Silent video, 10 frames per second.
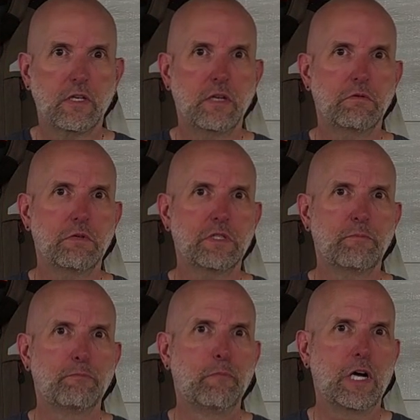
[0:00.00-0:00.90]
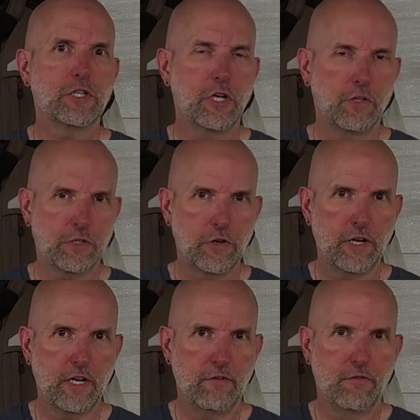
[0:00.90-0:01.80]
It was a budget
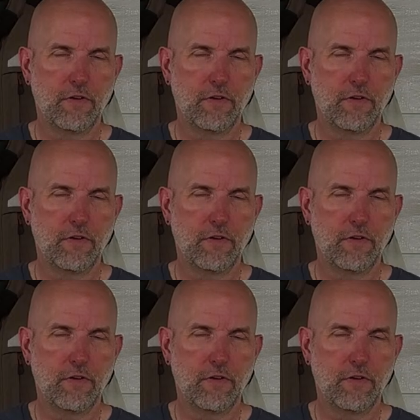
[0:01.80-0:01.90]
alternative,